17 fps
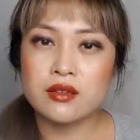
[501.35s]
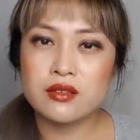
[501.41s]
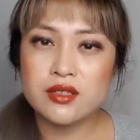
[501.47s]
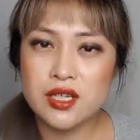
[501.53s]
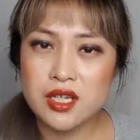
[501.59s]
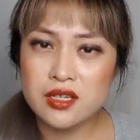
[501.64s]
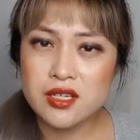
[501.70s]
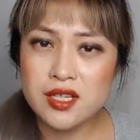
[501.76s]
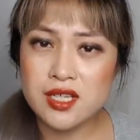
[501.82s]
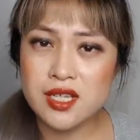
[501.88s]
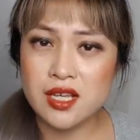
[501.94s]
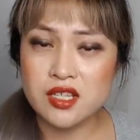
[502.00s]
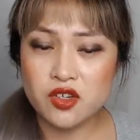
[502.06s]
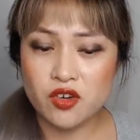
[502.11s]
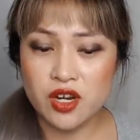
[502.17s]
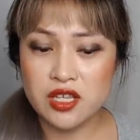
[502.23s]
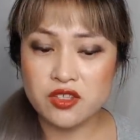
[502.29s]
Tinted
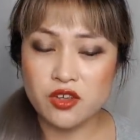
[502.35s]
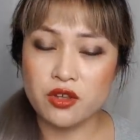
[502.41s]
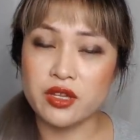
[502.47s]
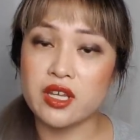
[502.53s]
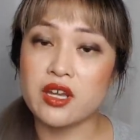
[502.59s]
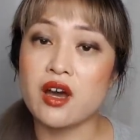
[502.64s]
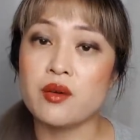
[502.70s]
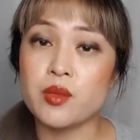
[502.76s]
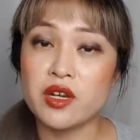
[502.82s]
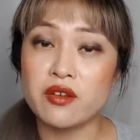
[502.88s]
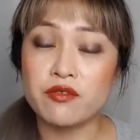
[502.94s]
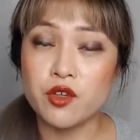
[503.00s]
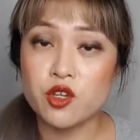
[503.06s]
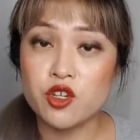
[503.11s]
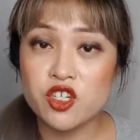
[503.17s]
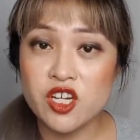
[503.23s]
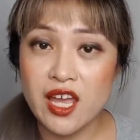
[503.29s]
sunscreens only come in a
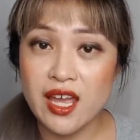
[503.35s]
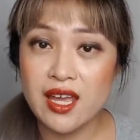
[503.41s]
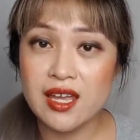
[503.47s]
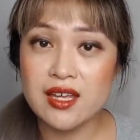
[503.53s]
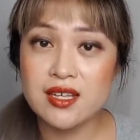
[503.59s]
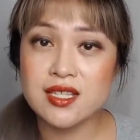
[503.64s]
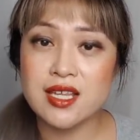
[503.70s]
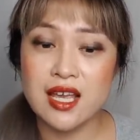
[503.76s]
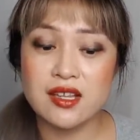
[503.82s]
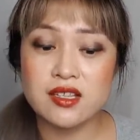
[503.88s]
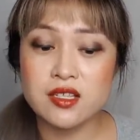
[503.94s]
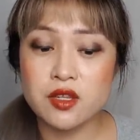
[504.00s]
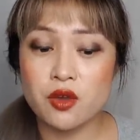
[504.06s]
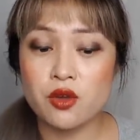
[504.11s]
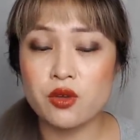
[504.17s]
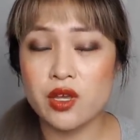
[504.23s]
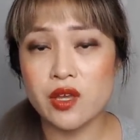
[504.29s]
few shades, and
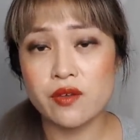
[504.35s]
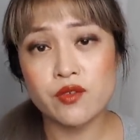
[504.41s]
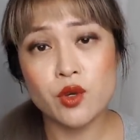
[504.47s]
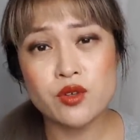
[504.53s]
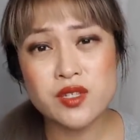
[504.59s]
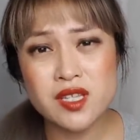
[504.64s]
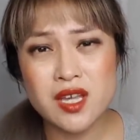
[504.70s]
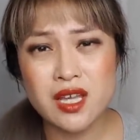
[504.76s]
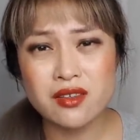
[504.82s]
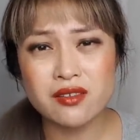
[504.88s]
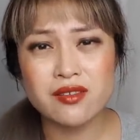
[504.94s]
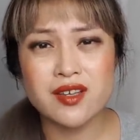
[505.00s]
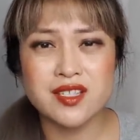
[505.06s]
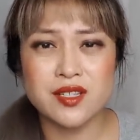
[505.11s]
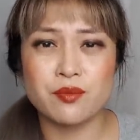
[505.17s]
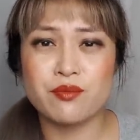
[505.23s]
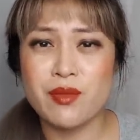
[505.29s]
so if your skin
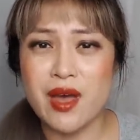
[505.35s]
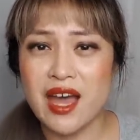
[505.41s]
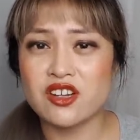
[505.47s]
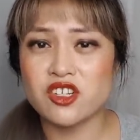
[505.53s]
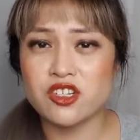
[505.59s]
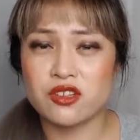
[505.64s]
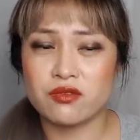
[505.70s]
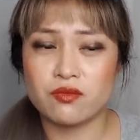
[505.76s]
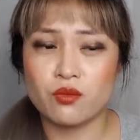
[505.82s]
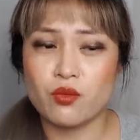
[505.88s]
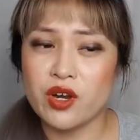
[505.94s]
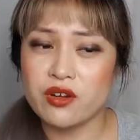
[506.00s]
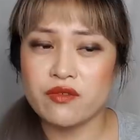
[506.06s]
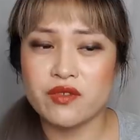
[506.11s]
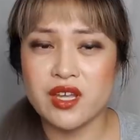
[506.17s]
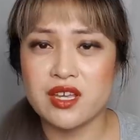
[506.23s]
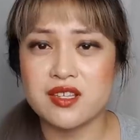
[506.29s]
doesn't match one
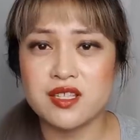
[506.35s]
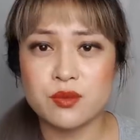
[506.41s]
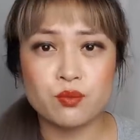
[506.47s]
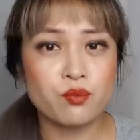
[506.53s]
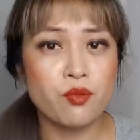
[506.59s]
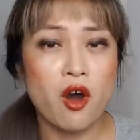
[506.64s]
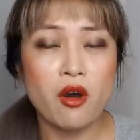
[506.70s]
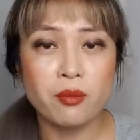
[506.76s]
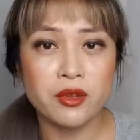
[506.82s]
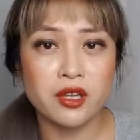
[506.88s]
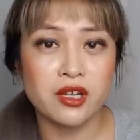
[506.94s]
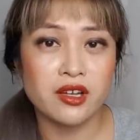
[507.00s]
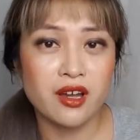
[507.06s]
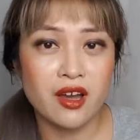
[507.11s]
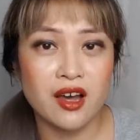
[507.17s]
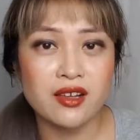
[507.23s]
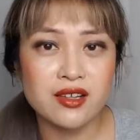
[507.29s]
of these popular
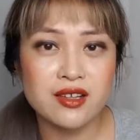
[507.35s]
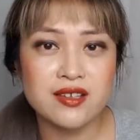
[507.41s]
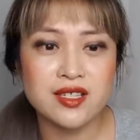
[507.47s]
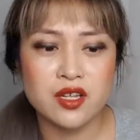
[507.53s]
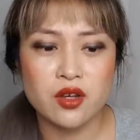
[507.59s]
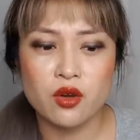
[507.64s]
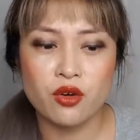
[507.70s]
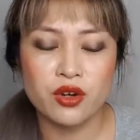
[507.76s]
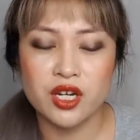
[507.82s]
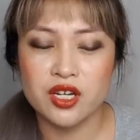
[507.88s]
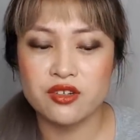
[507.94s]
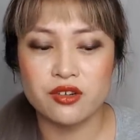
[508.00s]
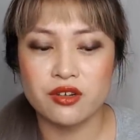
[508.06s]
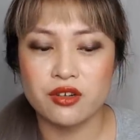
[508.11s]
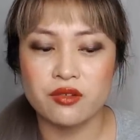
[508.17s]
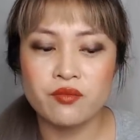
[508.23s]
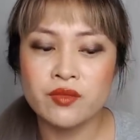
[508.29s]
colors according
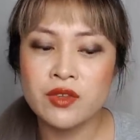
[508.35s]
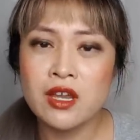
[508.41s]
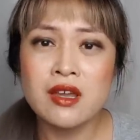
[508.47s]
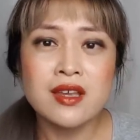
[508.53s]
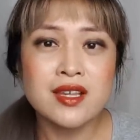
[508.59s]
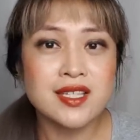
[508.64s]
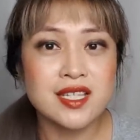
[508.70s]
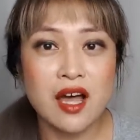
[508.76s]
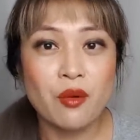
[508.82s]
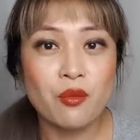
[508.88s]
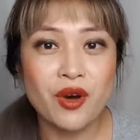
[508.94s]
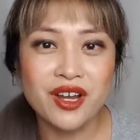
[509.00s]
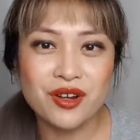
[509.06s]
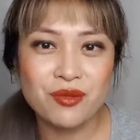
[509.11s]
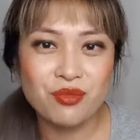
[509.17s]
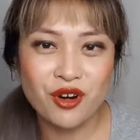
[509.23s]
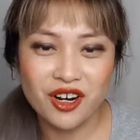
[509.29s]
to
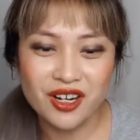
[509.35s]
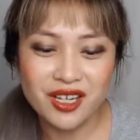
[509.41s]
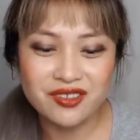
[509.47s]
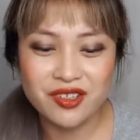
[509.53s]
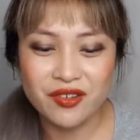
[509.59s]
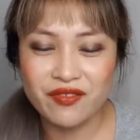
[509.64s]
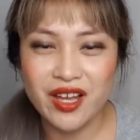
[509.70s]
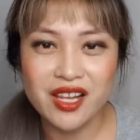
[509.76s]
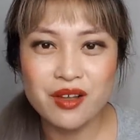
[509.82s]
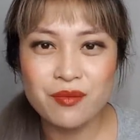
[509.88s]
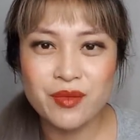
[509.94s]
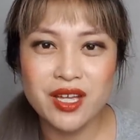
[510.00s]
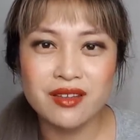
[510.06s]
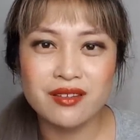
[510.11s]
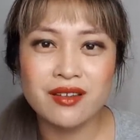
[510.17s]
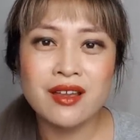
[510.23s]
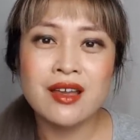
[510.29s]
someone in product
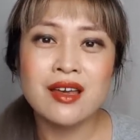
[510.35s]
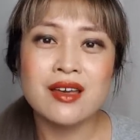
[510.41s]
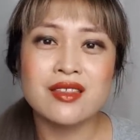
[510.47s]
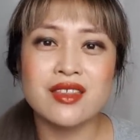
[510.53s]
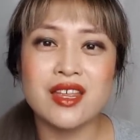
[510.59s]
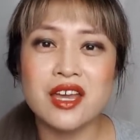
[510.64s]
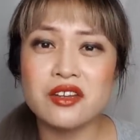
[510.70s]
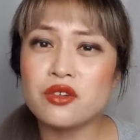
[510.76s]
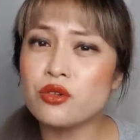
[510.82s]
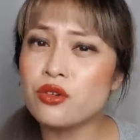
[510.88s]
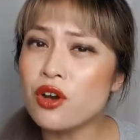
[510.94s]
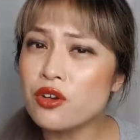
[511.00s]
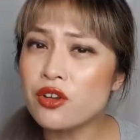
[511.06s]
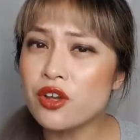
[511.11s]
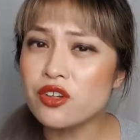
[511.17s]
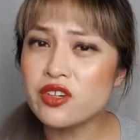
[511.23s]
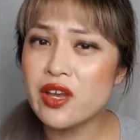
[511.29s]
development, then you're
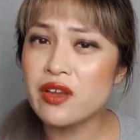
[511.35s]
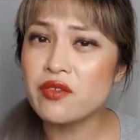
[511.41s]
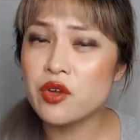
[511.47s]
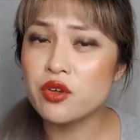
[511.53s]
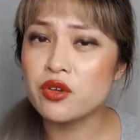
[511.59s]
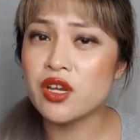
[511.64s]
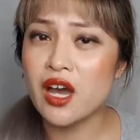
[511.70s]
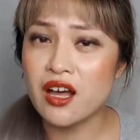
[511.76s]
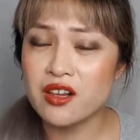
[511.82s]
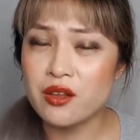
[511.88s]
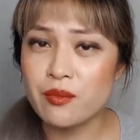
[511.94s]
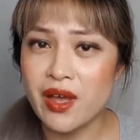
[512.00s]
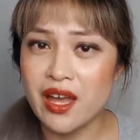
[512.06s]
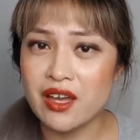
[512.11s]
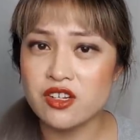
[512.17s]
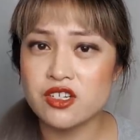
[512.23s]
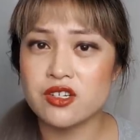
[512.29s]
not going to have a good color
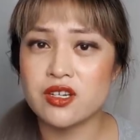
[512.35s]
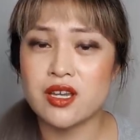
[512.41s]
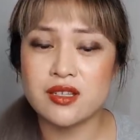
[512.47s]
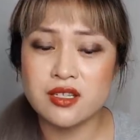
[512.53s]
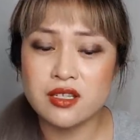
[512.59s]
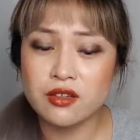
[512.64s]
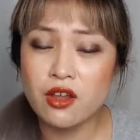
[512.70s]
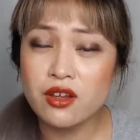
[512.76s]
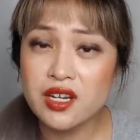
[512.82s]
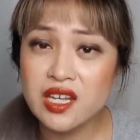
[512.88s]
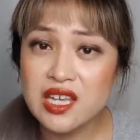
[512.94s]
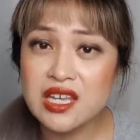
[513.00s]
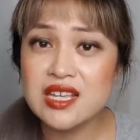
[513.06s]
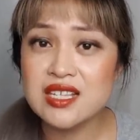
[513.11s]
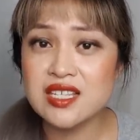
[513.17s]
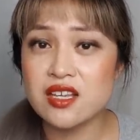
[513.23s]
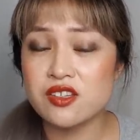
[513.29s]
match. It's a lot
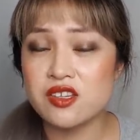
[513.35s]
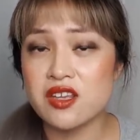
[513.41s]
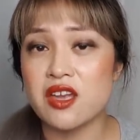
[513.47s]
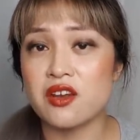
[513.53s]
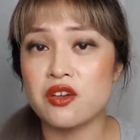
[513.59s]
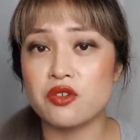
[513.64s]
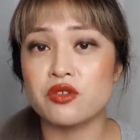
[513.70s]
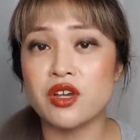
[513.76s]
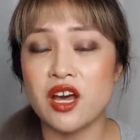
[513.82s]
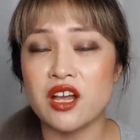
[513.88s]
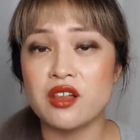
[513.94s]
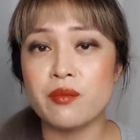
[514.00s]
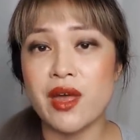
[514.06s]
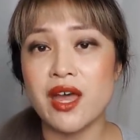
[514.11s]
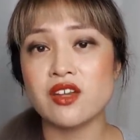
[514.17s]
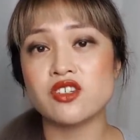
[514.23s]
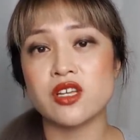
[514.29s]
easier to get a good color
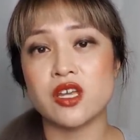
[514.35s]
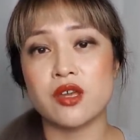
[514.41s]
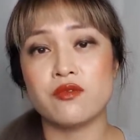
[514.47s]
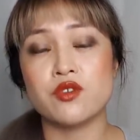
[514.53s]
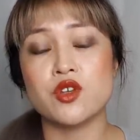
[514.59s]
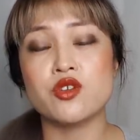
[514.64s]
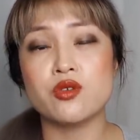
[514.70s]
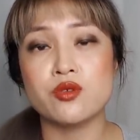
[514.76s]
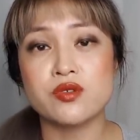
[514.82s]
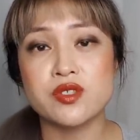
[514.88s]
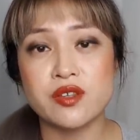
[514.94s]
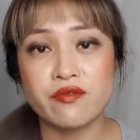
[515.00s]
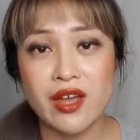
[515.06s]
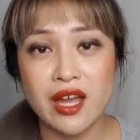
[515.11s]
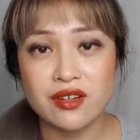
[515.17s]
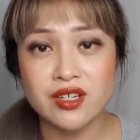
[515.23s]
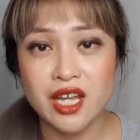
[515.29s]
match if you use a
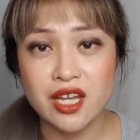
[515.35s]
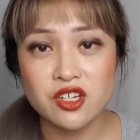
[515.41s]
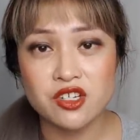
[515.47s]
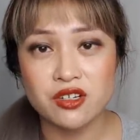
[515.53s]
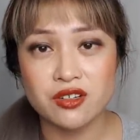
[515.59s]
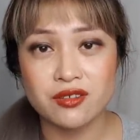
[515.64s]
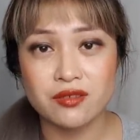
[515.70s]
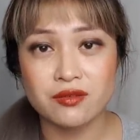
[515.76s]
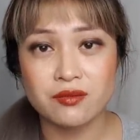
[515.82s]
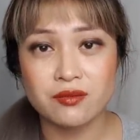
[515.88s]
foundation.